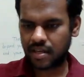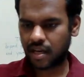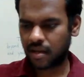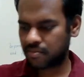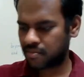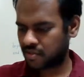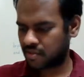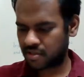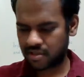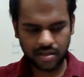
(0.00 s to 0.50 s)

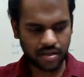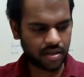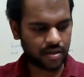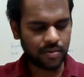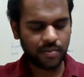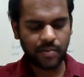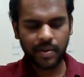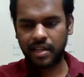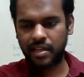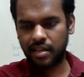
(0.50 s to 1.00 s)
I'm
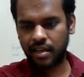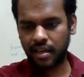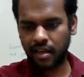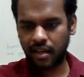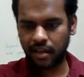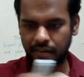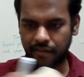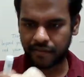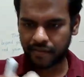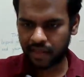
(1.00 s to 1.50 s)
still
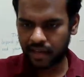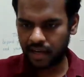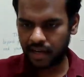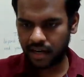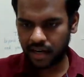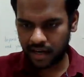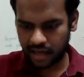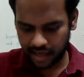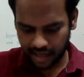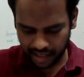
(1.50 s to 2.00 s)
waiting if
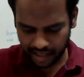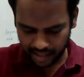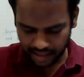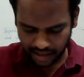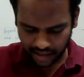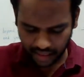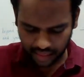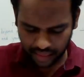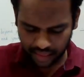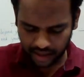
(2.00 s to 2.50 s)
there are
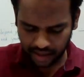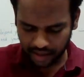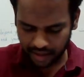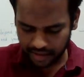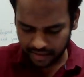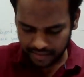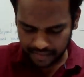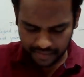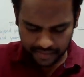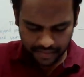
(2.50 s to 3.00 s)

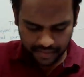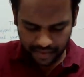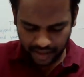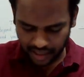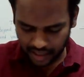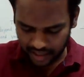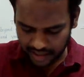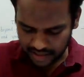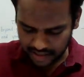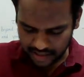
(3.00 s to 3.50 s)
anything
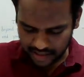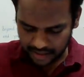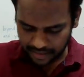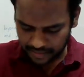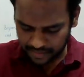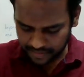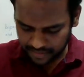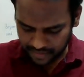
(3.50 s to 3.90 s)
else.